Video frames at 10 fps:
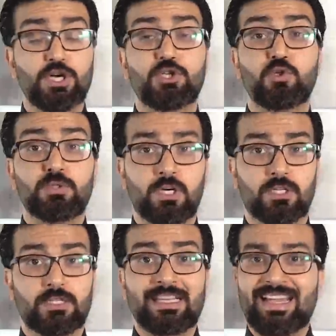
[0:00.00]
to
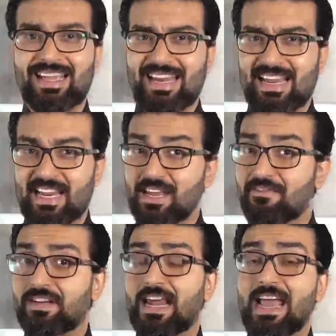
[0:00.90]
done in an
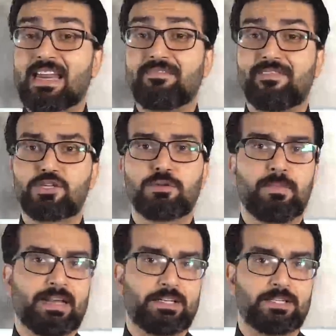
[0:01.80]
even and efficient
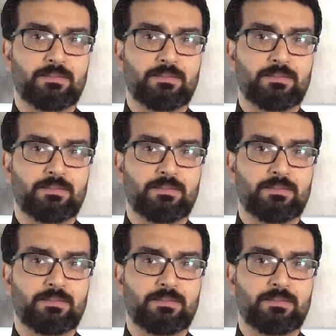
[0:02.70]
manner.